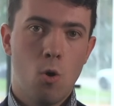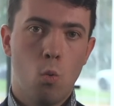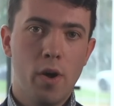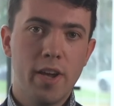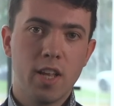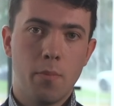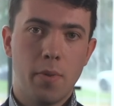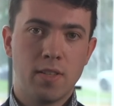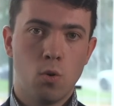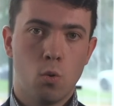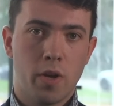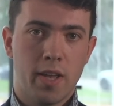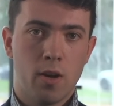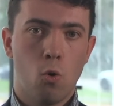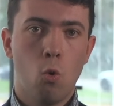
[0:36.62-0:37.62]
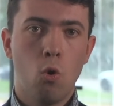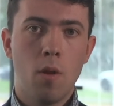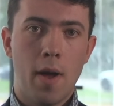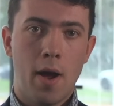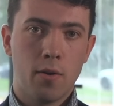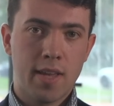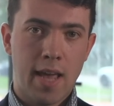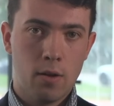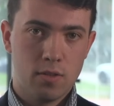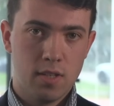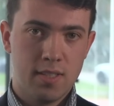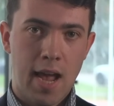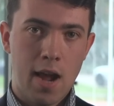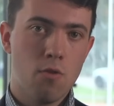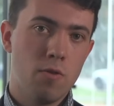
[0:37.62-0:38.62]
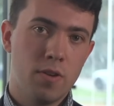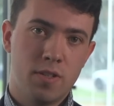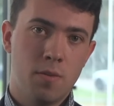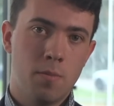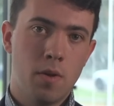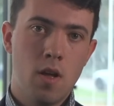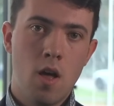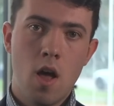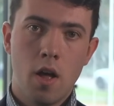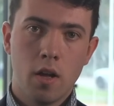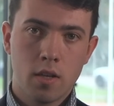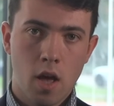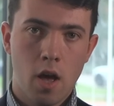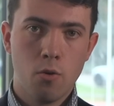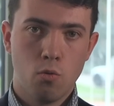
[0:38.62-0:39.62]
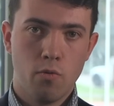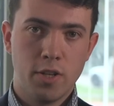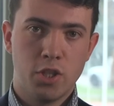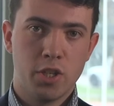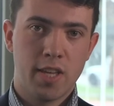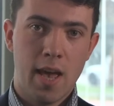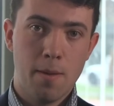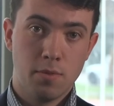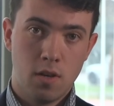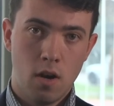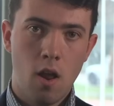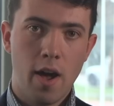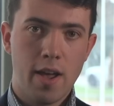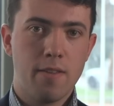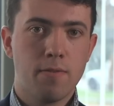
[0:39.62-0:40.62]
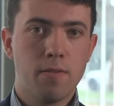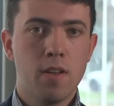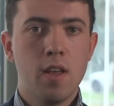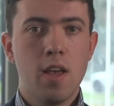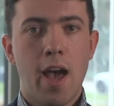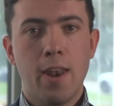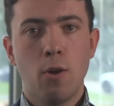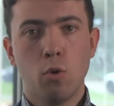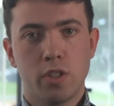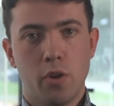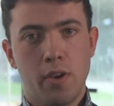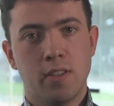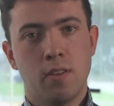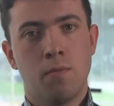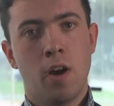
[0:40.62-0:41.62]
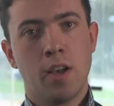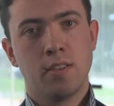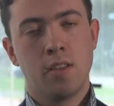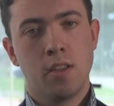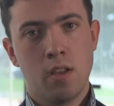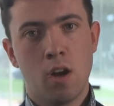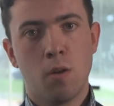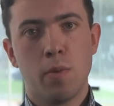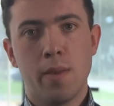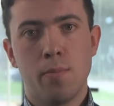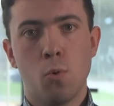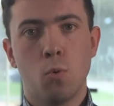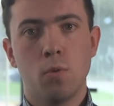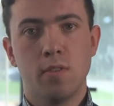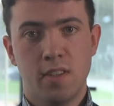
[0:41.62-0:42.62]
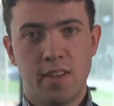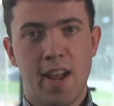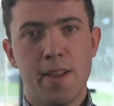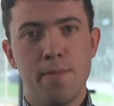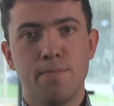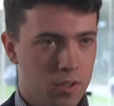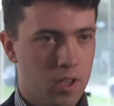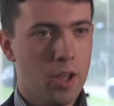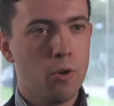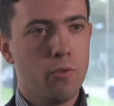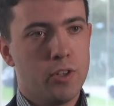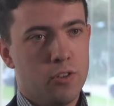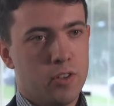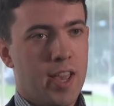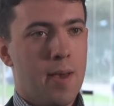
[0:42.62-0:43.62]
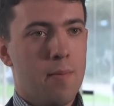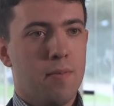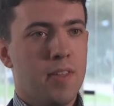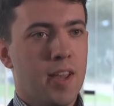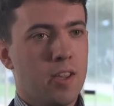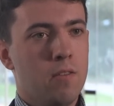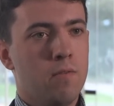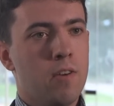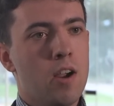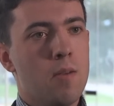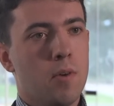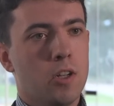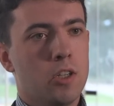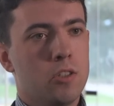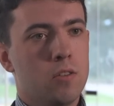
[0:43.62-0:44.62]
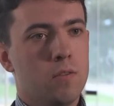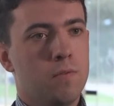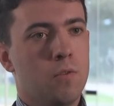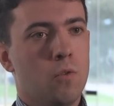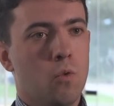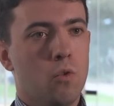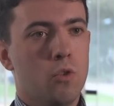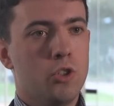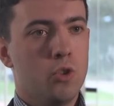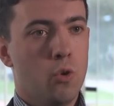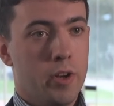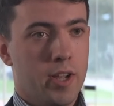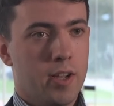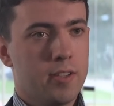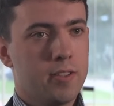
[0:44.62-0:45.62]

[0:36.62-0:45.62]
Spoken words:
We're going to be talking all about counter-terrorism, Colonel Richard Kemp's life, and also his advice to young people today. Colonel Richard Kemp, thank you very much for joining